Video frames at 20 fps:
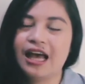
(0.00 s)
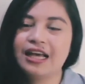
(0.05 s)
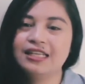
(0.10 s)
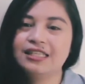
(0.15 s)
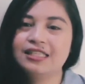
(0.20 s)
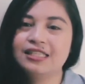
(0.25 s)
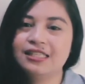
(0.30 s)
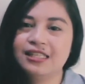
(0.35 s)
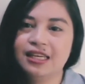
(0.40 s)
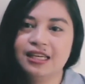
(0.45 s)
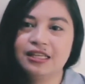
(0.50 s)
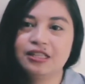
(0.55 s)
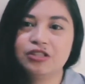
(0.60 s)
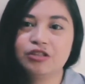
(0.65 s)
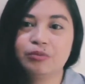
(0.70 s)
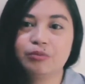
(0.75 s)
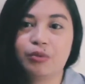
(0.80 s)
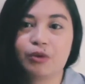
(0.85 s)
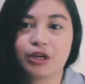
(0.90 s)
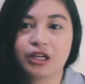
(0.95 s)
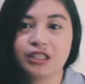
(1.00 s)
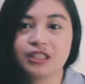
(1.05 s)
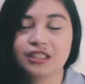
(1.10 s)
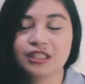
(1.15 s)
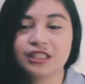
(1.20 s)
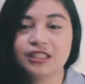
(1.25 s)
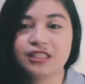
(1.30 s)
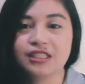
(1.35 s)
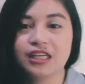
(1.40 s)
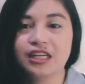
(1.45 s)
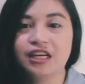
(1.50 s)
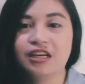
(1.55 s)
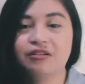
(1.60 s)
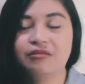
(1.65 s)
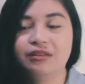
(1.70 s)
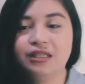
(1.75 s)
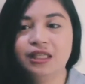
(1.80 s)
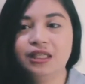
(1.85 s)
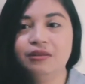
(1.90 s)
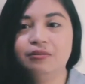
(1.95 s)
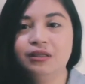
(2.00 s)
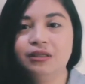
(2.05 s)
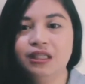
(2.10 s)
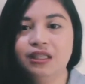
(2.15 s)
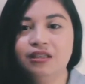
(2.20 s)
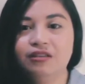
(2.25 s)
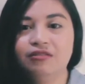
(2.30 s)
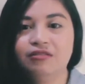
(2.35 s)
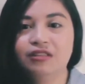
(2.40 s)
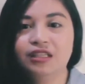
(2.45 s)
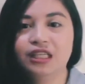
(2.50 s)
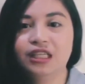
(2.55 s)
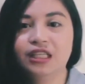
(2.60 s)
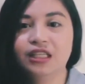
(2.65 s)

I see its importance, and I really believe